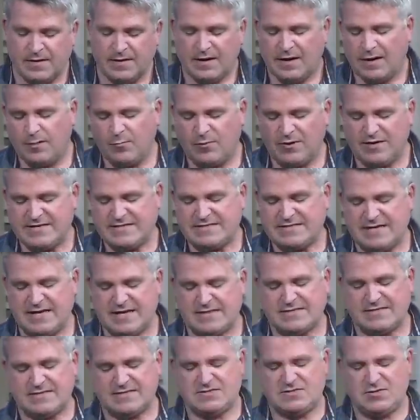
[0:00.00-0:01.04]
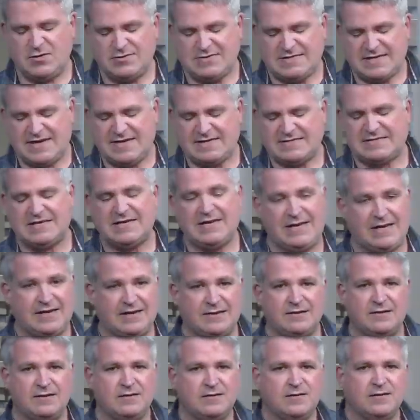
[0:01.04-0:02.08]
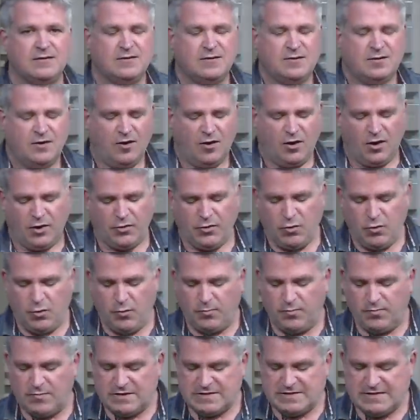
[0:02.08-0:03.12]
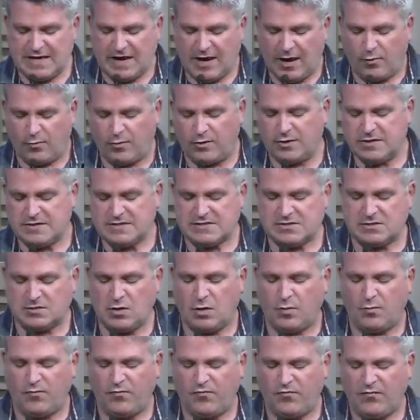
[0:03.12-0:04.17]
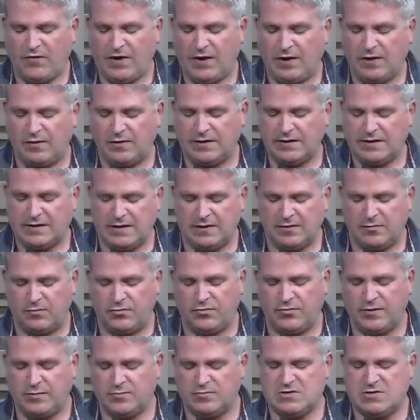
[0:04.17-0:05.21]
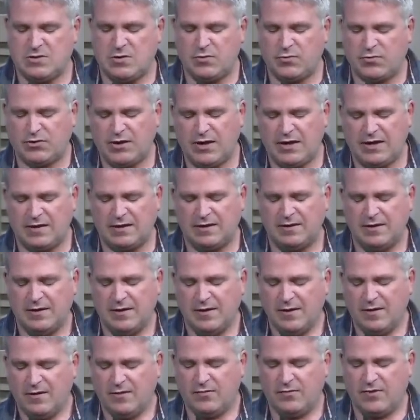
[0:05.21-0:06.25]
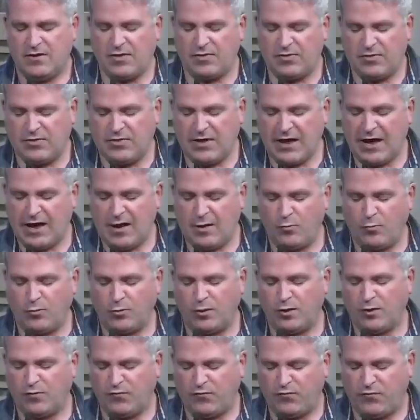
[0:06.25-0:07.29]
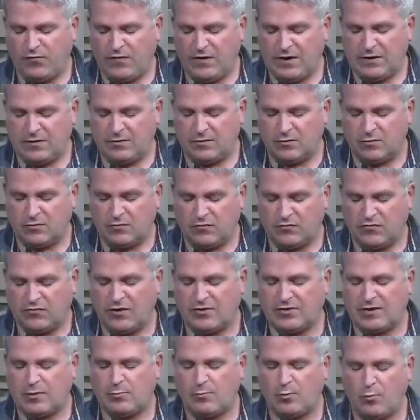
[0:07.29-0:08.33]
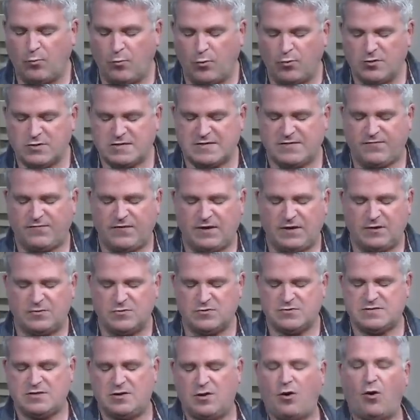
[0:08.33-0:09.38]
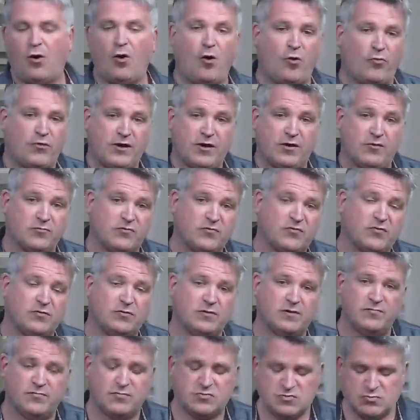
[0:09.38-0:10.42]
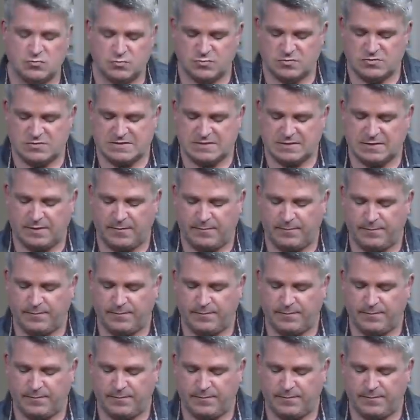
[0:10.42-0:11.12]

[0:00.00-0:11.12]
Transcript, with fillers: And what he says is, those eighteen on whom the tower in Siloam fell and killed them, do you think that they were offenders, that they were worse offenders than all the others who live in Jerusalem?